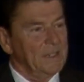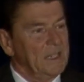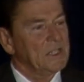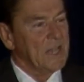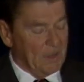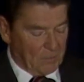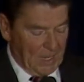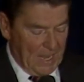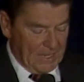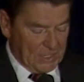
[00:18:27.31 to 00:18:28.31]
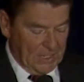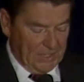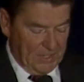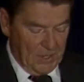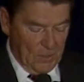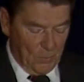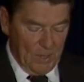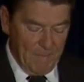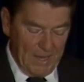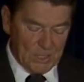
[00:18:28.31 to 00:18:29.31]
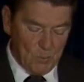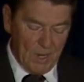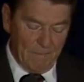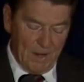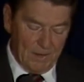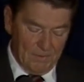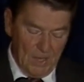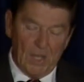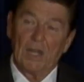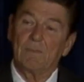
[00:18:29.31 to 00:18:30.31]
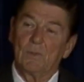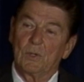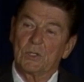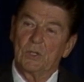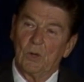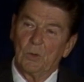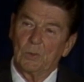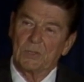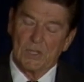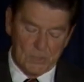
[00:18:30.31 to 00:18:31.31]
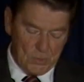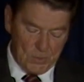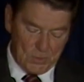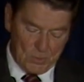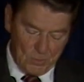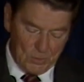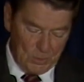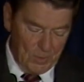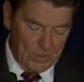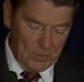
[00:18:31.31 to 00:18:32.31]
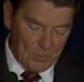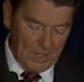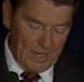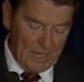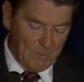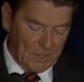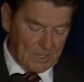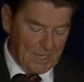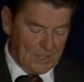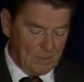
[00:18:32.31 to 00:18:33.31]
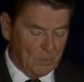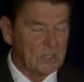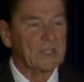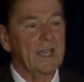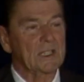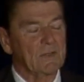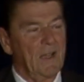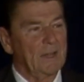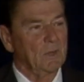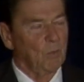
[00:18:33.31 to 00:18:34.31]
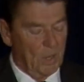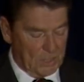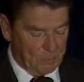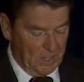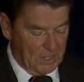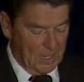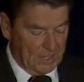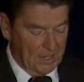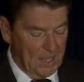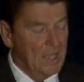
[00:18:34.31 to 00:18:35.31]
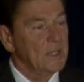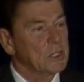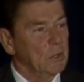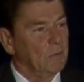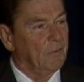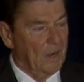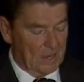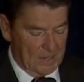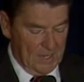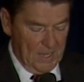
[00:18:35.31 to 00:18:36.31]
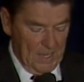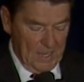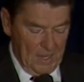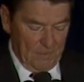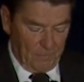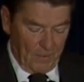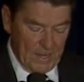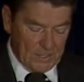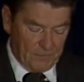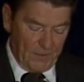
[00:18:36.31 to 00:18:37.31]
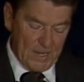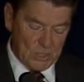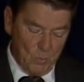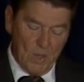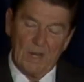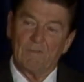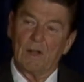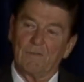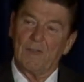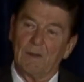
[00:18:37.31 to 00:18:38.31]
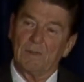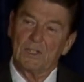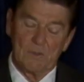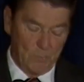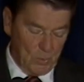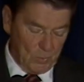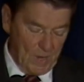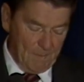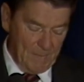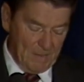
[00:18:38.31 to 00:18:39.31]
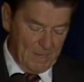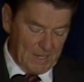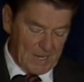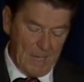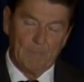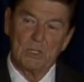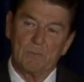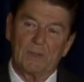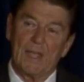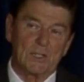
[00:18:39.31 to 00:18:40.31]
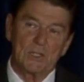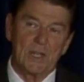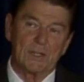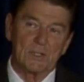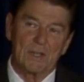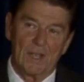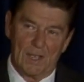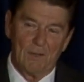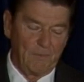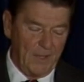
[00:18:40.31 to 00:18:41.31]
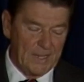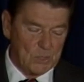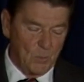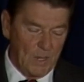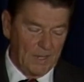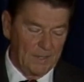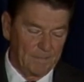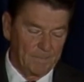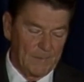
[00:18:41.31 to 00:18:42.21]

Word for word: Decentralizing remains one of our utmost goals, as George told you, and don't let anyone tell you that we're satisfied with what has been done so far. Phase, phase one of our federalism program may be accomplished, but that's just phase one.